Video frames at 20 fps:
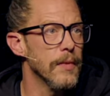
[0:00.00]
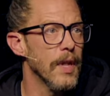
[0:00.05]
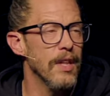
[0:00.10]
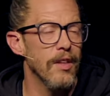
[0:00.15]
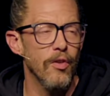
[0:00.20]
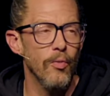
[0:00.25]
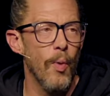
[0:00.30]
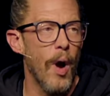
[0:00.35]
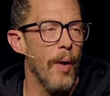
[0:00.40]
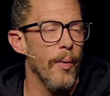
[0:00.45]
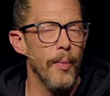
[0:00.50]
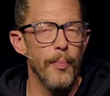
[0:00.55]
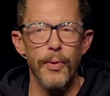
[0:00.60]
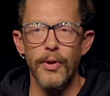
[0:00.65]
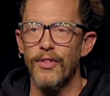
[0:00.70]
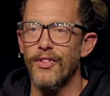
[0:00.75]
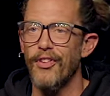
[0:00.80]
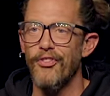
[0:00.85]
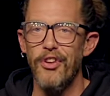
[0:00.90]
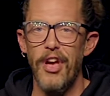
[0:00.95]
This is why we
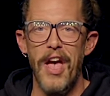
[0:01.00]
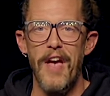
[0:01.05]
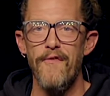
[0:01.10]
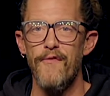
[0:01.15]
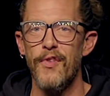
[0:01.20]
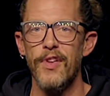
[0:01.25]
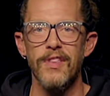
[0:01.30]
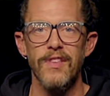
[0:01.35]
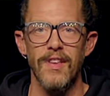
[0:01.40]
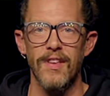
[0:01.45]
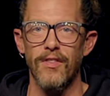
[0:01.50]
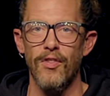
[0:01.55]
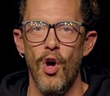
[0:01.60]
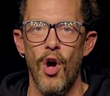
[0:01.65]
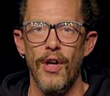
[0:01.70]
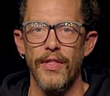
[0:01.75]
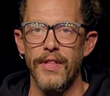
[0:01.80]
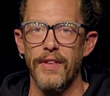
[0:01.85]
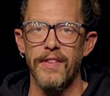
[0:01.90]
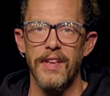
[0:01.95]
put such an emphasis
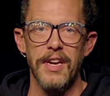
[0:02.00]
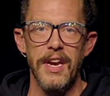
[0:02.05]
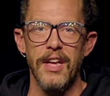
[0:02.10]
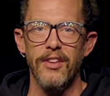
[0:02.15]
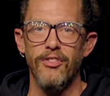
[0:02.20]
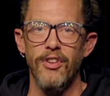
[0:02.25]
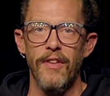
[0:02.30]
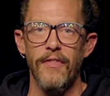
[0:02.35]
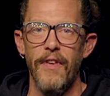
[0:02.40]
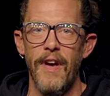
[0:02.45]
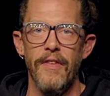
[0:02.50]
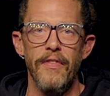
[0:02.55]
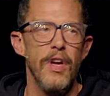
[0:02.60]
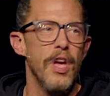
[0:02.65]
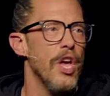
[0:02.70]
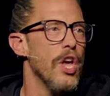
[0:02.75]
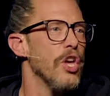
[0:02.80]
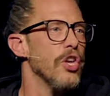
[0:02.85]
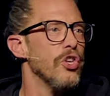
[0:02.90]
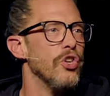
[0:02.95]
on this at HFF.
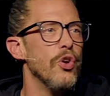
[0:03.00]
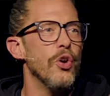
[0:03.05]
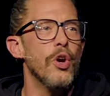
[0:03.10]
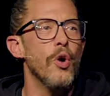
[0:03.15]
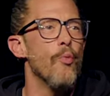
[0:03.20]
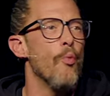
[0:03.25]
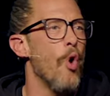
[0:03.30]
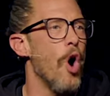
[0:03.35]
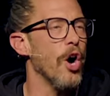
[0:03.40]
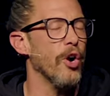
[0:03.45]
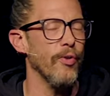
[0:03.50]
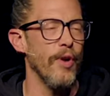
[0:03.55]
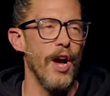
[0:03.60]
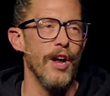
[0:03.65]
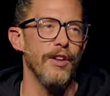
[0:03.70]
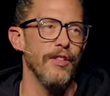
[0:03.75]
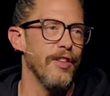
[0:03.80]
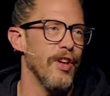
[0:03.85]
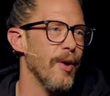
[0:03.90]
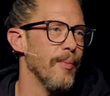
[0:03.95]
You can walk
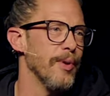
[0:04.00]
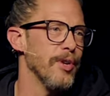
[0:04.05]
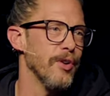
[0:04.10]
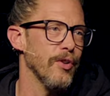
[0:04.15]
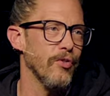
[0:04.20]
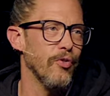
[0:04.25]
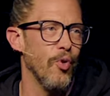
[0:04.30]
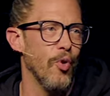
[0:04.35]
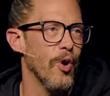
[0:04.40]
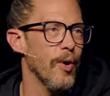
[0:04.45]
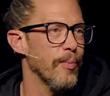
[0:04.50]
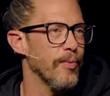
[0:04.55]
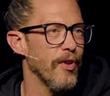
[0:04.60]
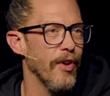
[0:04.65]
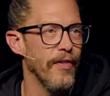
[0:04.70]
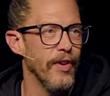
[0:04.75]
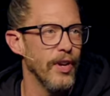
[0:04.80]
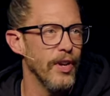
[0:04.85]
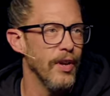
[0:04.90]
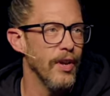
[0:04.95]
around and tell me you're Torah
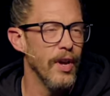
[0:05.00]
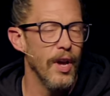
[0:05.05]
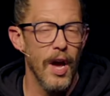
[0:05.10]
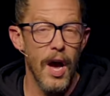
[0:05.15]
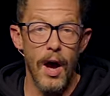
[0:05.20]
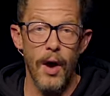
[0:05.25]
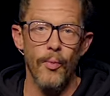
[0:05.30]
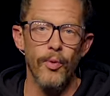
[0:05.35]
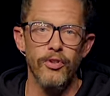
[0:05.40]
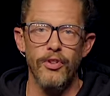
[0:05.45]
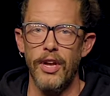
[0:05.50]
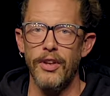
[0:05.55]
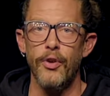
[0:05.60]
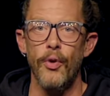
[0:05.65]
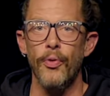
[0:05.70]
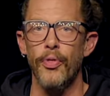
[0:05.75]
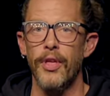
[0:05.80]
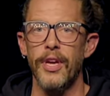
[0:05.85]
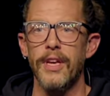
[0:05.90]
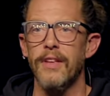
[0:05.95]
observant, which I
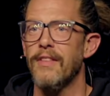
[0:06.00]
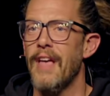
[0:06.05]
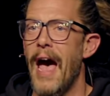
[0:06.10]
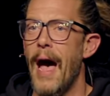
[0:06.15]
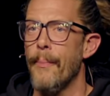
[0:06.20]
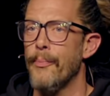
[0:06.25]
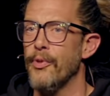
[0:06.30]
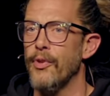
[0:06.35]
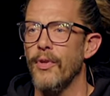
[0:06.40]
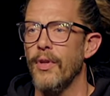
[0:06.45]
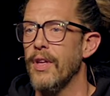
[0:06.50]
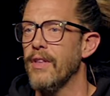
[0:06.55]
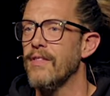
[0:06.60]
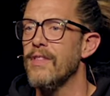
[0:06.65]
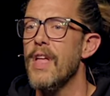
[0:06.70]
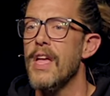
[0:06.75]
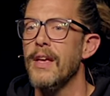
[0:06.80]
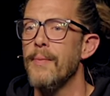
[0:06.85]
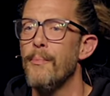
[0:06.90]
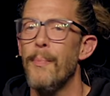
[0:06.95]
don't think is absolute. It's
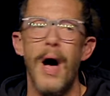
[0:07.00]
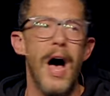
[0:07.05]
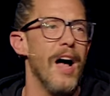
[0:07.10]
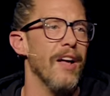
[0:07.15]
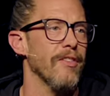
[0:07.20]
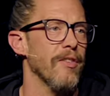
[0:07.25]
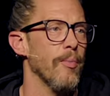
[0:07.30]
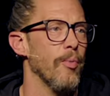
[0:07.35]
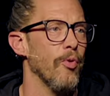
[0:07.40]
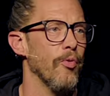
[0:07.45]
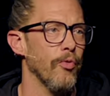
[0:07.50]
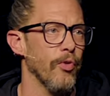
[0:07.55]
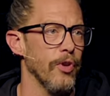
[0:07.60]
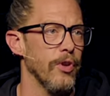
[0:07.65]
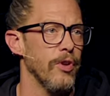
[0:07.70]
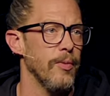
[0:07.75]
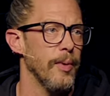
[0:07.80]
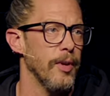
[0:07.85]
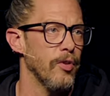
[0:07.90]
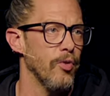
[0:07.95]
impossible for
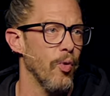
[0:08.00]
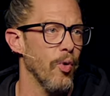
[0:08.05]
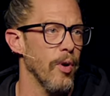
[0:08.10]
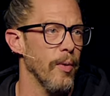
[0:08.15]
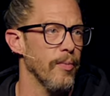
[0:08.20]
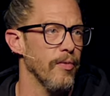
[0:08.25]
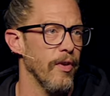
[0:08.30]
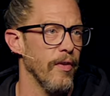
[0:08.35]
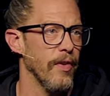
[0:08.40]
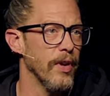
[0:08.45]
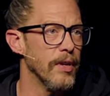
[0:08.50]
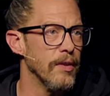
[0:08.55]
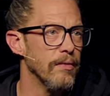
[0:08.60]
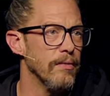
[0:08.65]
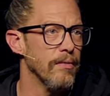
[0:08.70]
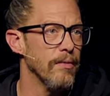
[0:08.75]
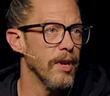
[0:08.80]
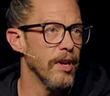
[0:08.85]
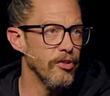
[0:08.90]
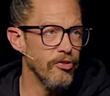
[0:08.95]
you to be Torah observant.
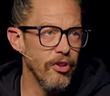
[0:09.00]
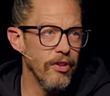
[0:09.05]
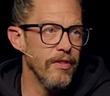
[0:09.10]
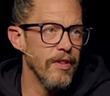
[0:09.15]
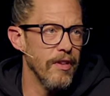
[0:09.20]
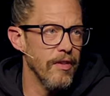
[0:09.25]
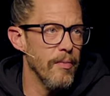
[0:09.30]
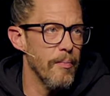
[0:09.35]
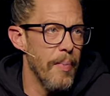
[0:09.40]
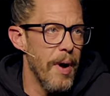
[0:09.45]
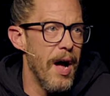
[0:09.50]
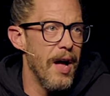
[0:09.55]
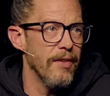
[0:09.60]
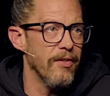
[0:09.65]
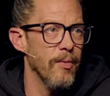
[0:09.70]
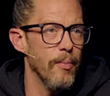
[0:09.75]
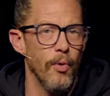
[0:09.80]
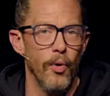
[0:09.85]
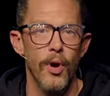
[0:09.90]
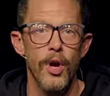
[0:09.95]
It just is
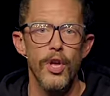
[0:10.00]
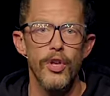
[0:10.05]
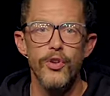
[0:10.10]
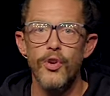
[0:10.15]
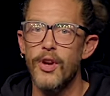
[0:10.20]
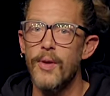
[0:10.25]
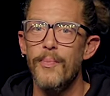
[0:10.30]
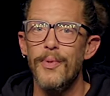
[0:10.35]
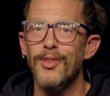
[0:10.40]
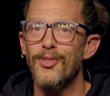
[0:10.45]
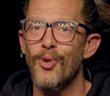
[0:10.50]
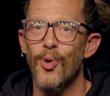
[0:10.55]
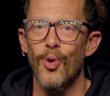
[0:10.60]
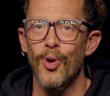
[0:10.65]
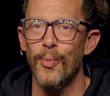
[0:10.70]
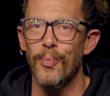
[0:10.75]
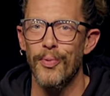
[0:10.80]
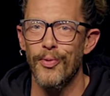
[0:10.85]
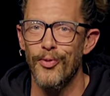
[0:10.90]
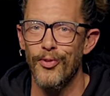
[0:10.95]
impossible. You can be
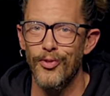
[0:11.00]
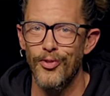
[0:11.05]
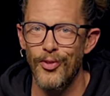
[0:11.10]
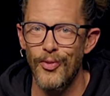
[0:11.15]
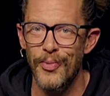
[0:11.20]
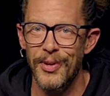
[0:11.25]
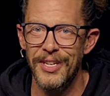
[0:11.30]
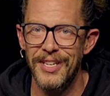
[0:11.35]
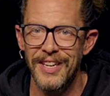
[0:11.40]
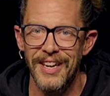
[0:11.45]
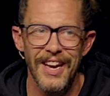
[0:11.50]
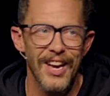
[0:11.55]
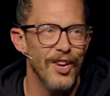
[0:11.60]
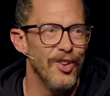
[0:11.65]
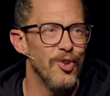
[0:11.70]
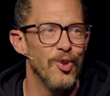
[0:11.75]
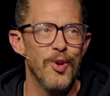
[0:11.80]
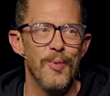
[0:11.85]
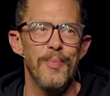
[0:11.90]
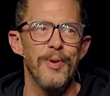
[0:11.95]
Torah pursuant.
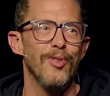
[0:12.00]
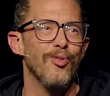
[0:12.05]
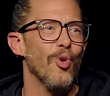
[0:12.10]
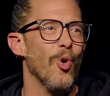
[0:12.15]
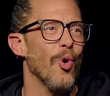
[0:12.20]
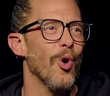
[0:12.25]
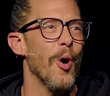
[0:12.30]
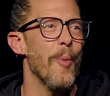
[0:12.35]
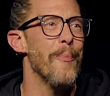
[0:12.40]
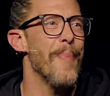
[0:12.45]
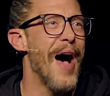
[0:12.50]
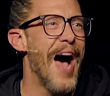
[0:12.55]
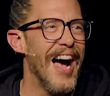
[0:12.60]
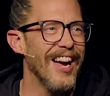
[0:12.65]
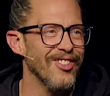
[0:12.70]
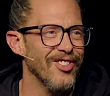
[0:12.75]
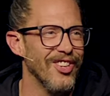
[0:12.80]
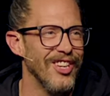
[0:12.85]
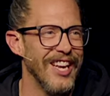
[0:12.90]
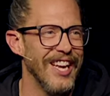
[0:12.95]
You can be Torah
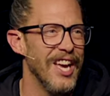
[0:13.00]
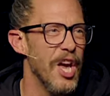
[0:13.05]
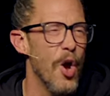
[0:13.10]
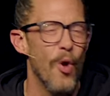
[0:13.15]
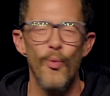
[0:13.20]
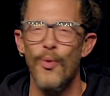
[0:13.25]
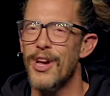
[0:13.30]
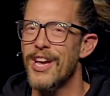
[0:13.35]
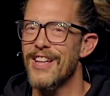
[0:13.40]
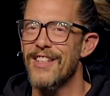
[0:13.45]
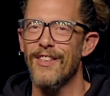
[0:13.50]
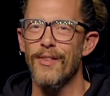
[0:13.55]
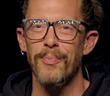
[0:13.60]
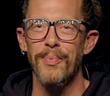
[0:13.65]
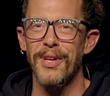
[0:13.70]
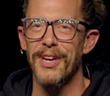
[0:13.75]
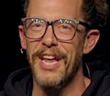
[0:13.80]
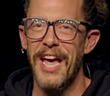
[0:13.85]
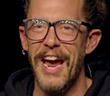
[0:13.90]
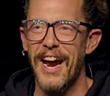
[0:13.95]
passionate. We can
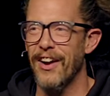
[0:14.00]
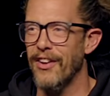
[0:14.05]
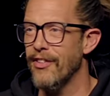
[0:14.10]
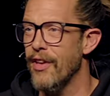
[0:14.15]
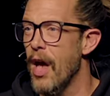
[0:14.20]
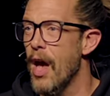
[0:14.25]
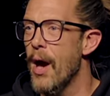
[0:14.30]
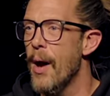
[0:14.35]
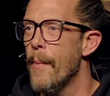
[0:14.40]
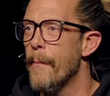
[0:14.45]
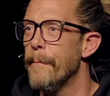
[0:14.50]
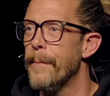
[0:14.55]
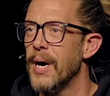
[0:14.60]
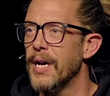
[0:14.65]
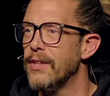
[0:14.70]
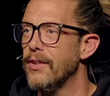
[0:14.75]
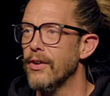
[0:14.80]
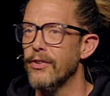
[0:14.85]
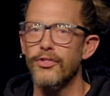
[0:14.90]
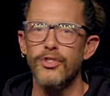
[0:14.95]
split hairs.
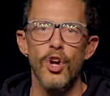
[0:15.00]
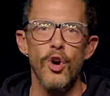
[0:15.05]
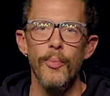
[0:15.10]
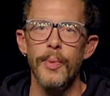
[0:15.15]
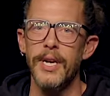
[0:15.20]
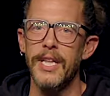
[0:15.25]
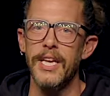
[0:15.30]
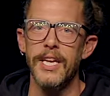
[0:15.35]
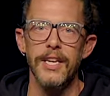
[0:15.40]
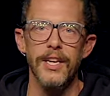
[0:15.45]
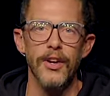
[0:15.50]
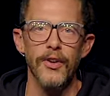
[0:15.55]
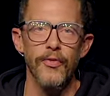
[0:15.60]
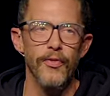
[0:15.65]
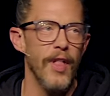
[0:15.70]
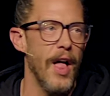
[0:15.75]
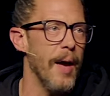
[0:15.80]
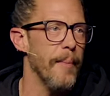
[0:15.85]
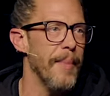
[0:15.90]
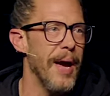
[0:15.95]
But there's nobody in here
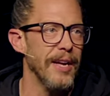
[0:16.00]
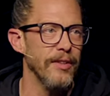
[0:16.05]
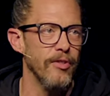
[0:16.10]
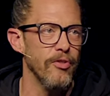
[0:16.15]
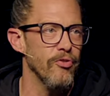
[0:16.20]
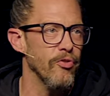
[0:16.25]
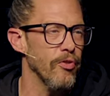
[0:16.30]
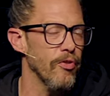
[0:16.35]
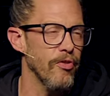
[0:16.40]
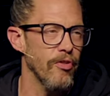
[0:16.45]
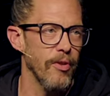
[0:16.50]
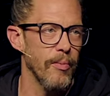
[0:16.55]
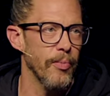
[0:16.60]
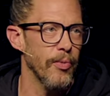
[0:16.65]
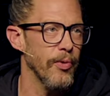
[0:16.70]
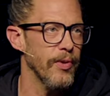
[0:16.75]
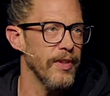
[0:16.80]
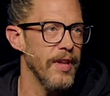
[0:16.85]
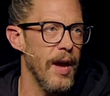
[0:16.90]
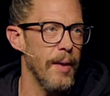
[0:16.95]
flying back to Jerusalem
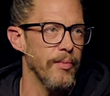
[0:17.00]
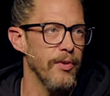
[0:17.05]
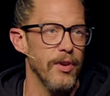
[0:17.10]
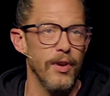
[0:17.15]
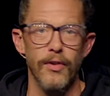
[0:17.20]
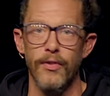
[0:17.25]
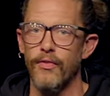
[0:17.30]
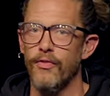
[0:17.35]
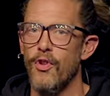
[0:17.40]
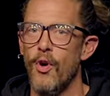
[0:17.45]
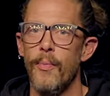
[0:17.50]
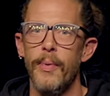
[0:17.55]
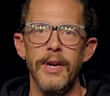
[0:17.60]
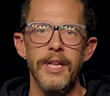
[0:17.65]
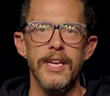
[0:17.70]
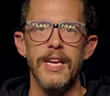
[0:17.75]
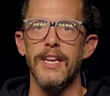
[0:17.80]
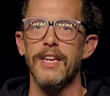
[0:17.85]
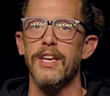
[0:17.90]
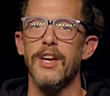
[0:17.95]
3 times a year. There's
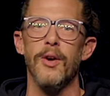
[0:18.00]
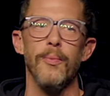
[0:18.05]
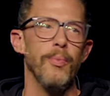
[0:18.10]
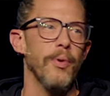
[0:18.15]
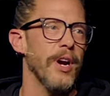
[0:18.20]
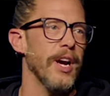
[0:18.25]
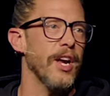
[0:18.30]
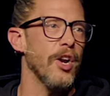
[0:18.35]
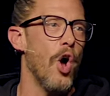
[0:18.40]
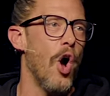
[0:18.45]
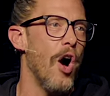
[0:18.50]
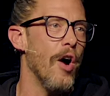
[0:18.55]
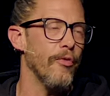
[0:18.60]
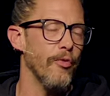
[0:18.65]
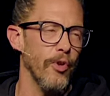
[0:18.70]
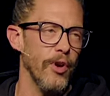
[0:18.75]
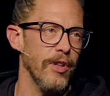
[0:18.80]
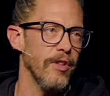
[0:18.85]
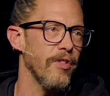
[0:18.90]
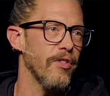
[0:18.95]
nobody in here bringing
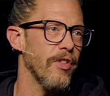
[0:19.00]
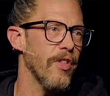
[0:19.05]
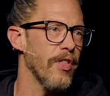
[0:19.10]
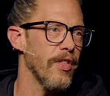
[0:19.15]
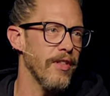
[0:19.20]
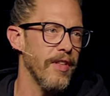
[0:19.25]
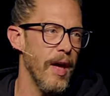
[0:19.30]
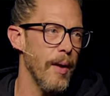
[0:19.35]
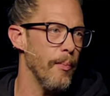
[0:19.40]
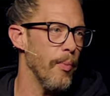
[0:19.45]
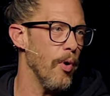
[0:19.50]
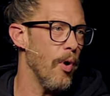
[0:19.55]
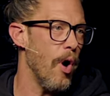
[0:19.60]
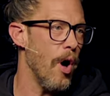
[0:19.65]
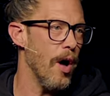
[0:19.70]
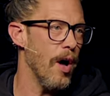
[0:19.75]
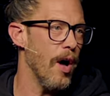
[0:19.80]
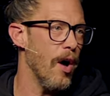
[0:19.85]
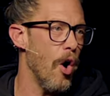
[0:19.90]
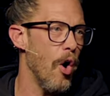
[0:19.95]
offerings to the temple
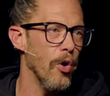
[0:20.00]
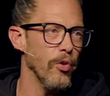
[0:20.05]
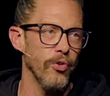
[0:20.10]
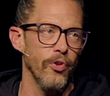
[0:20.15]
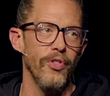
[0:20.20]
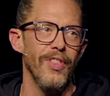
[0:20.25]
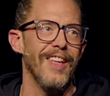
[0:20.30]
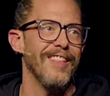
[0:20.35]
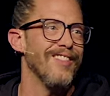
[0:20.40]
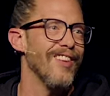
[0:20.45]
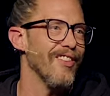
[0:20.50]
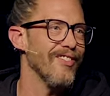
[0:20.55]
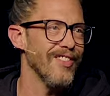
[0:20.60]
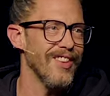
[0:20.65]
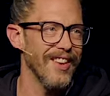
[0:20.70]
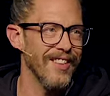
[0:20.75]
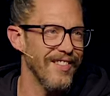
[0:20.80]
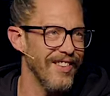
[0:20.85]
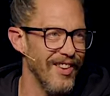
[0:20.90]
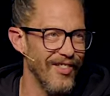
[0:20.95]
altar that
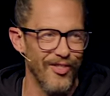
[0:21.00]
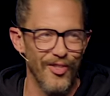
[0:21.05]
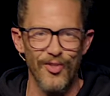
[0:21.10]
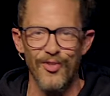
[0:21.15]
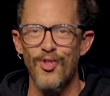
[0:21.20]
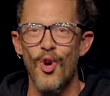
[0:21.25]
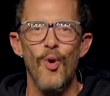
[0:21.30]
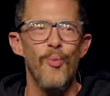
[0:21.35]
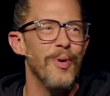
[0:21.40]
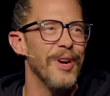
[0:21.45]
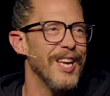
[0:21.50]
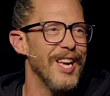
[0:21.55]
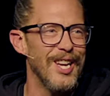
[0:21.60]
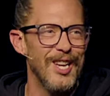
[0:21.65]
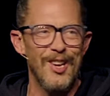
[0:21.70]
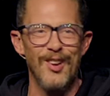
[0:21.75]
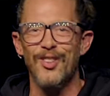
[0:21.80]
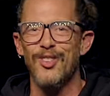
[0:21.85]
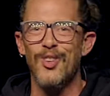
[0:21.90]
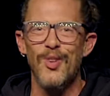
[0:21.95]
doesn't exist. There's nobody in
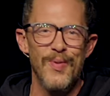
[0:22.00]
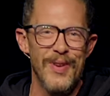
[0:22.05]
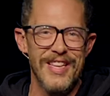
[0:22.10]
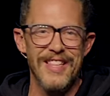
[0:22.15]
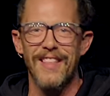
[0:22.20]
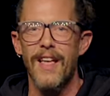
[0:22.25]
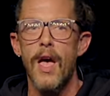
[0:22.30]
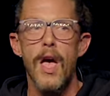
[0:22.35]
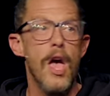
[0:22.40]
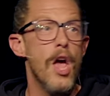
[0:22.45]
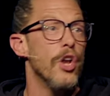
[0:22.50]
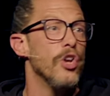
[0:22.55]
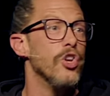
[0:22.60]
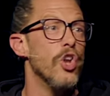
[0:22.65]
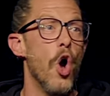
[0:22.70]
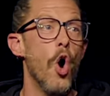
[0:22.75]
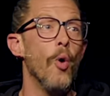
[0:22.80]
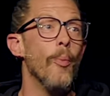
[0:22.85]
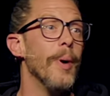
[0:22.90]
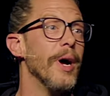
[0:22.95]
here
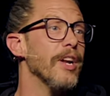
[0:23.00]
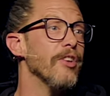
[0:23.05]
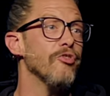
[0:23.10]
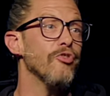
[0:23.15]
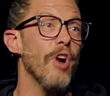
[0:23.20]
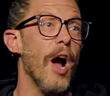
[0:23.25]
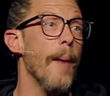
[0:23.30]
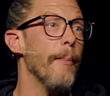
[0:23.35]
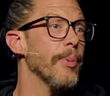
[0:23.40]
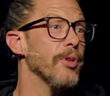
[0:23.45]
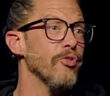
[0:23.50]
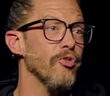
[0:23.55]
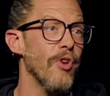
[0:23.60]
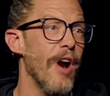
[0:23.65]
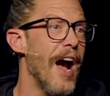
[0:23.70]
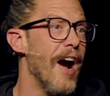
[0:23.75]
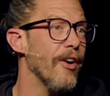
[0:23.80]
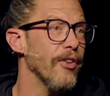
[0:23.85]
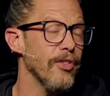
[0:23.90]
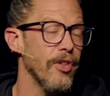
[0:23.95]
nobody's dropping
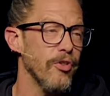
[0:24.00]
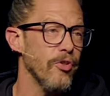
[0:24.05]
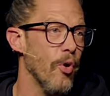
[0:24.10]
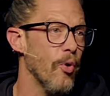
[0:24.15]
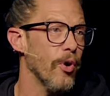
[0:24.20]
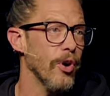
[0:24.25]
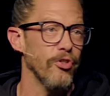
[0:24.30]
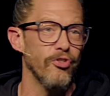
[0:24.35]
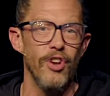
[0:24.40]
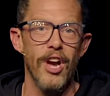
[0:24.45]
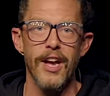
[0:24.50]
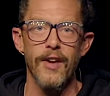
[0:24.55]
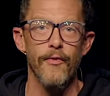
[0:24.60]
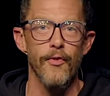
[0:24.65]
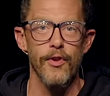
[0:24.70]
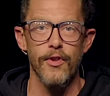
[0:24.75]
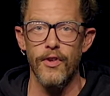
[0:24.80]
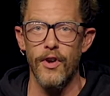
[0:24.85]
trial at the door and checking for